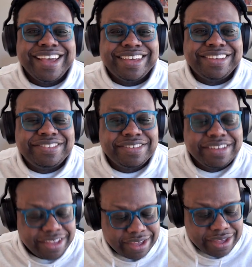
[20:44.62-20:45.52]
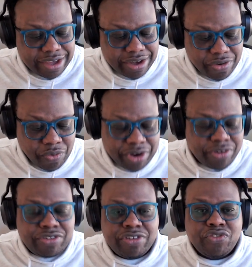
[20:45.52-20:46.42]
is
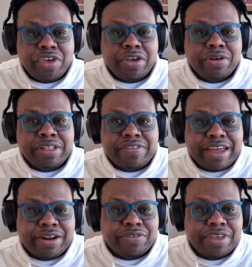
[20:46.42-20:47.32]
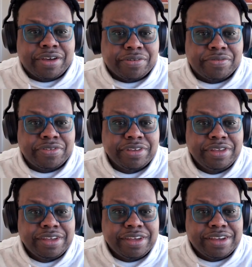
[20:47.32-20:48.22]
we're just figuring this out ourselves.
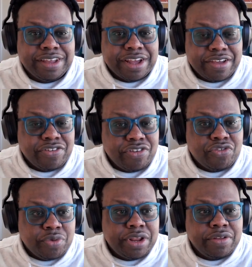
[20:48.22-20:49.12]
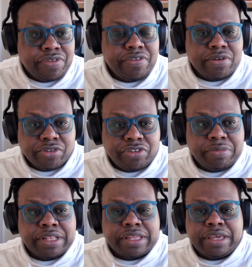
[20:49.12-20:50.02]
It, it, it's one of those things.
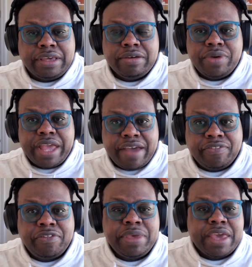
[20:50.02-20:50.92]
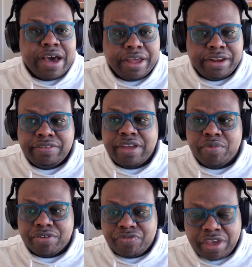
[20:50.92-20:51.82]
Ultimately, we have to be honest that
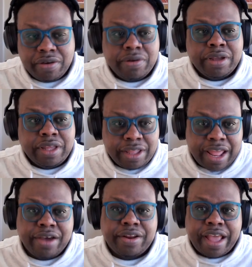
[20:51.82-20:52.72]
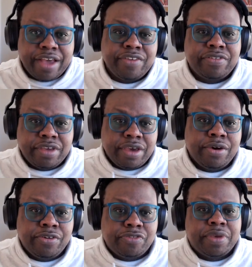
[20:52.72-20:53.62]
we're figuring it out as it
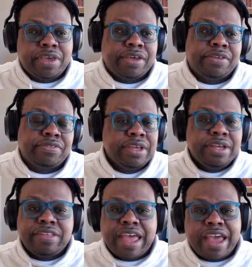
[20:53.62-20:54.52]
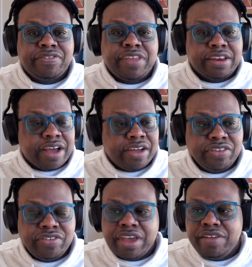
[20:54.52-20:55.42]
goes because as
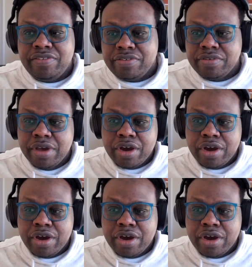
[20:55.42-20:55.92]
technology changes,